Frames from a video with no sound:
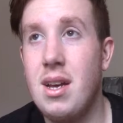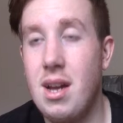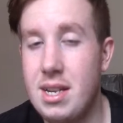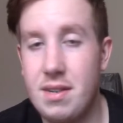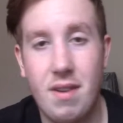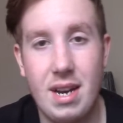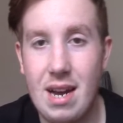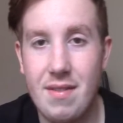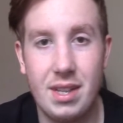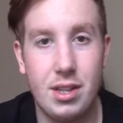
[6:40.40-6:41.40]
It's fine
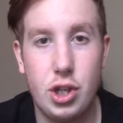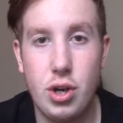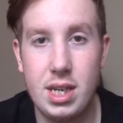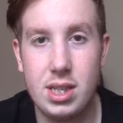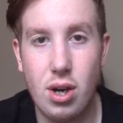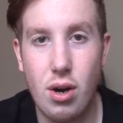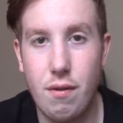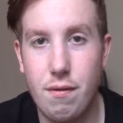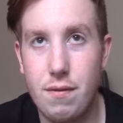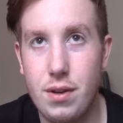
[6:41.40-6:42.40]
having the traits
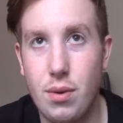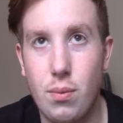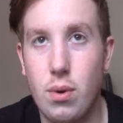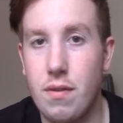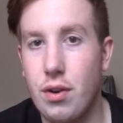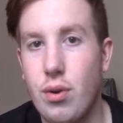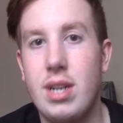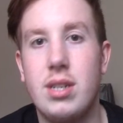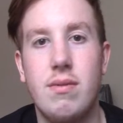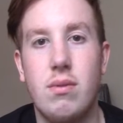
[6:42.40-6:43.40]
of, you know, one of the
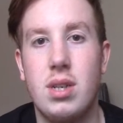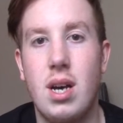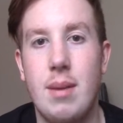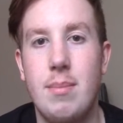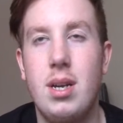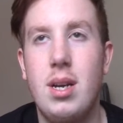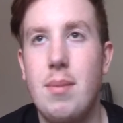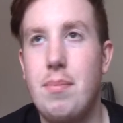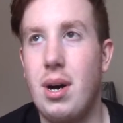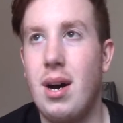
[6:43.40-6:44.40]
greatest of all time,
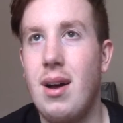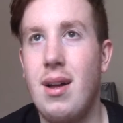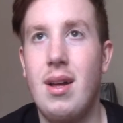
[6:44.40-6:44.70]
but,